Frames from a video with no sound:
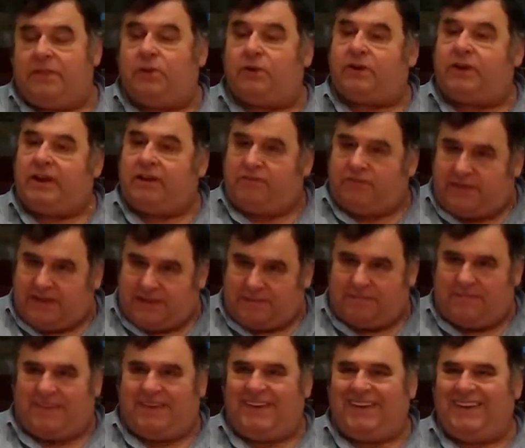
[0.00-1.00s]
looking out for
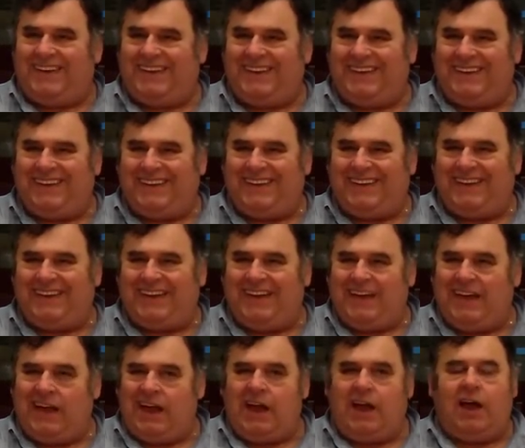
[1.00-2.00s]
them.
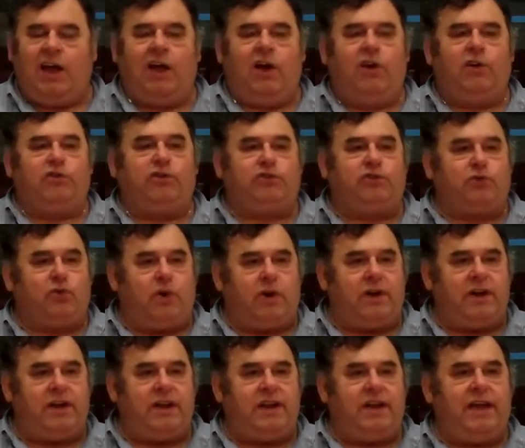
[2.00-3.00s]

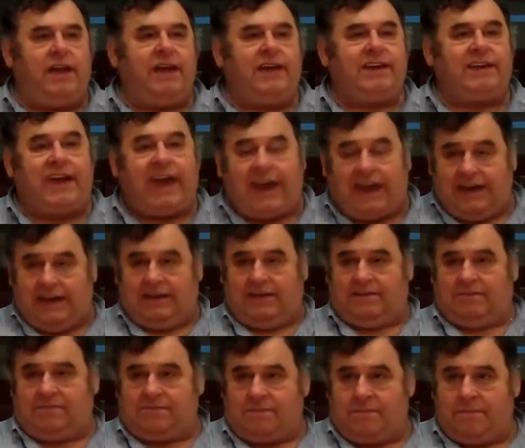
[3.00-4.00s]
Sordid
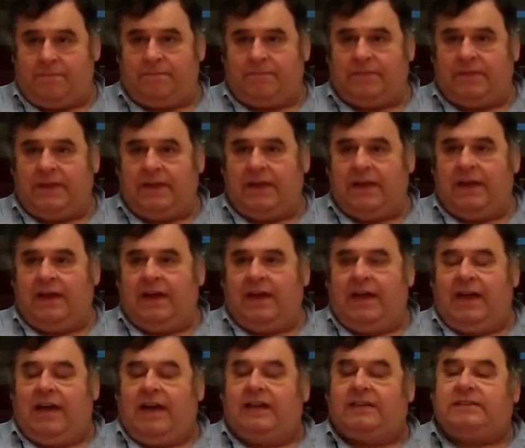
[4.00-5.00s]
gain.
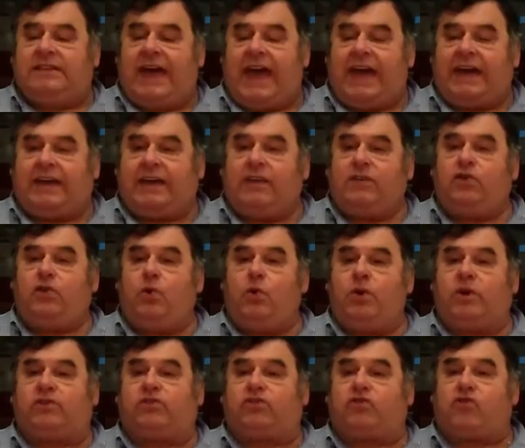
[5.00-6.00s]
Taken
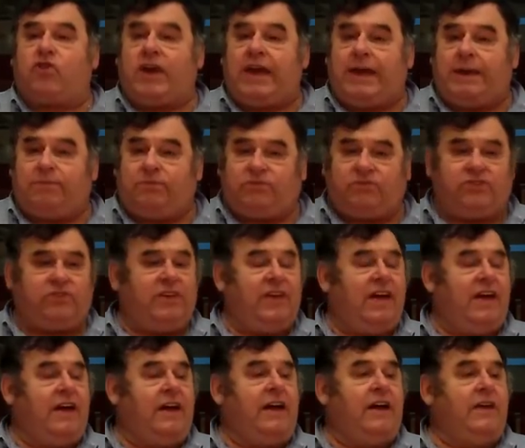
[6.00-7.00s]
to extremes,
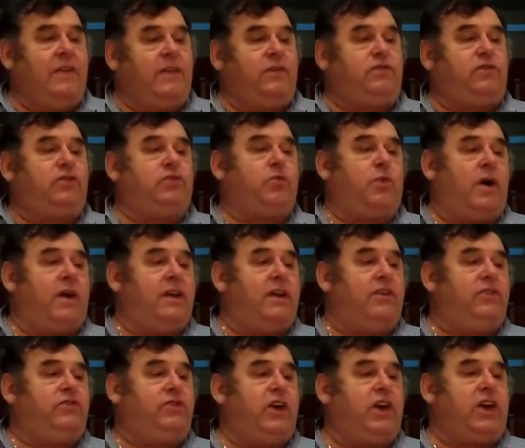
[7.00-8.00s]
this is
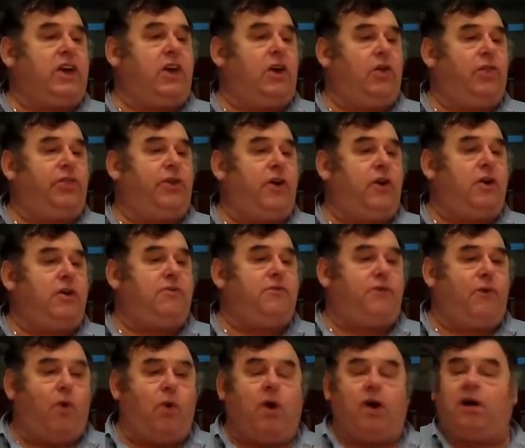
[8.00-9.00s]
what Ezekiel
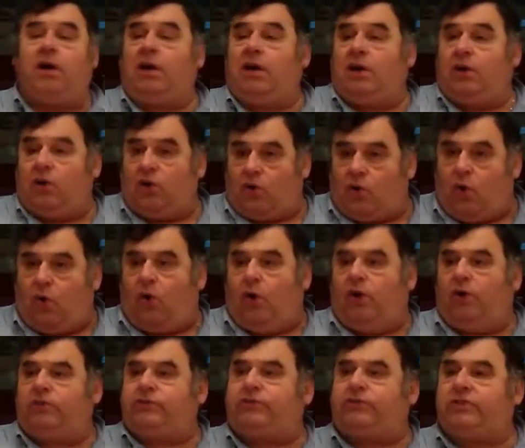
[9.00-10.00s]
34
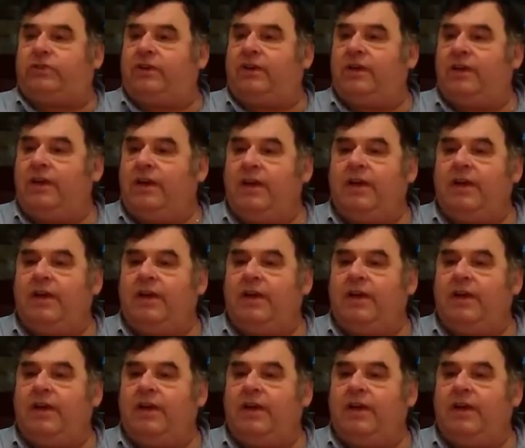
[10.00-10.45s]
calls